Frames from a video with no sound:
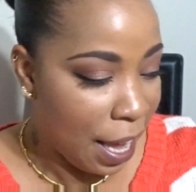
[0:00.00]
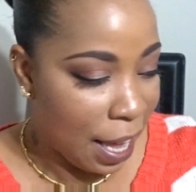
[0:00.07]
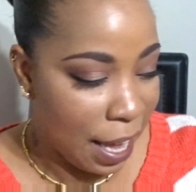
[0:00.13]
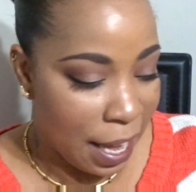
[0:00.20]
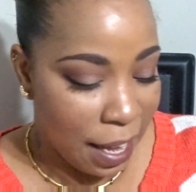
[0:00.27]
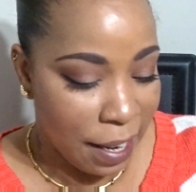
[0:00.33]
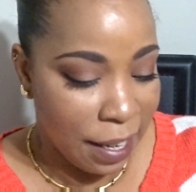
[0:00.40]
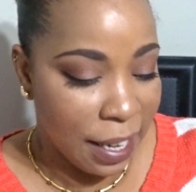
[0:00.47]

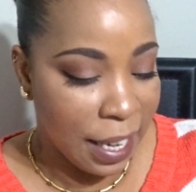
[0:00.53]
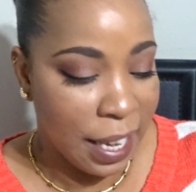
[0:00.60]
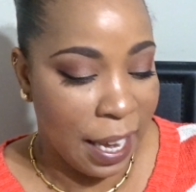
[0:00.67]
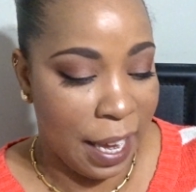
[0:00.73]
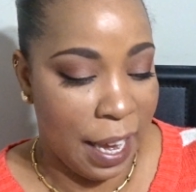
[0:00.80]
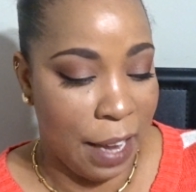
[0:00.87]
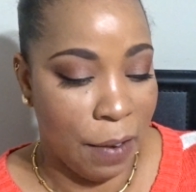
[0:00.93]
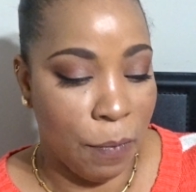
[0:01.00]
in the
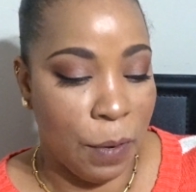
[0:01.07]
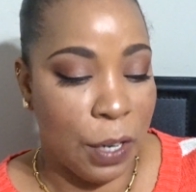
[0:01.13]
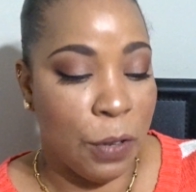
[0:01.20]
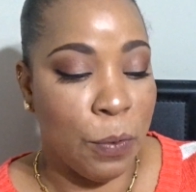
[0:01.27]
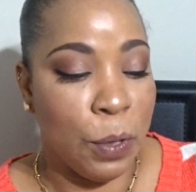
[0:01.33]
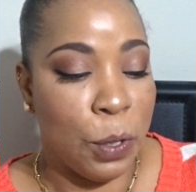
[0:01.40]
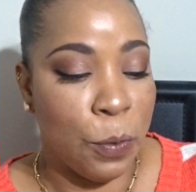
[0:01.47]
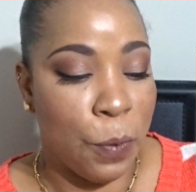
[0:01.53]
kit
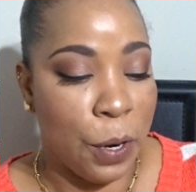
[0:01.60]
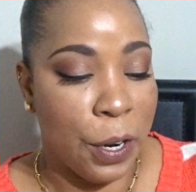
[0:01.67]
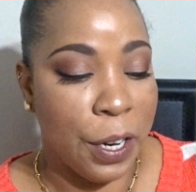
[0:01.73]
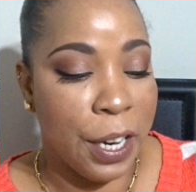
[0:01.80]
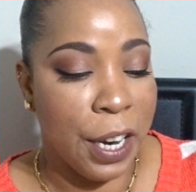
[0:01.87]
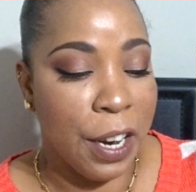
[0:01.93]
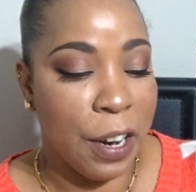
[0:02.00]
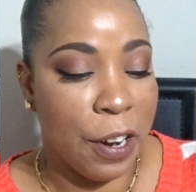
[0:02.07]
which was
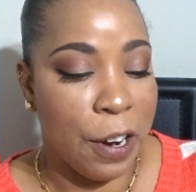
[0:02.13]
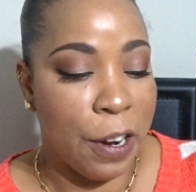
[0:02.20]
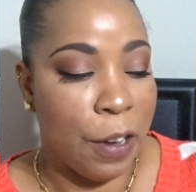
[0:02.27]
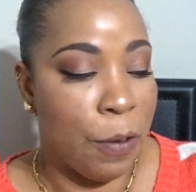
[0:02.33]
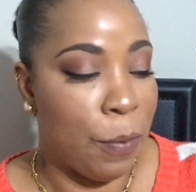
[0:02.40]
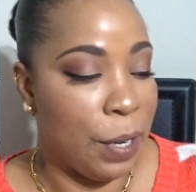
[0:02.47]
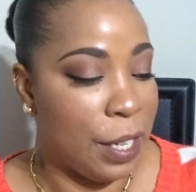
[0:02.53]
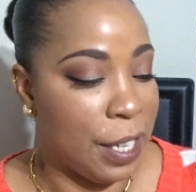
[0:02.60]
working
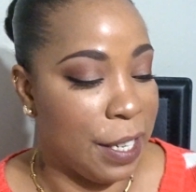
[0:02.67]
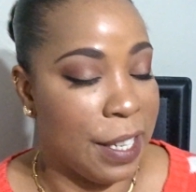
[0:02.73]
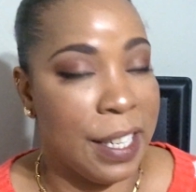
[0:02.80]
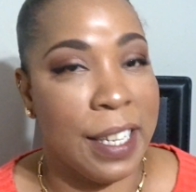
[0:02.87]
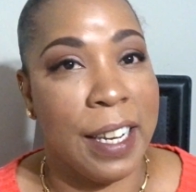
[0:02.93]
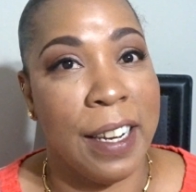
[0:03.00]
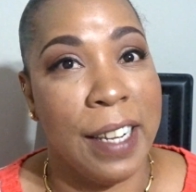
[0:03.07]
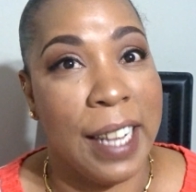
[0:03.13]
girl which is the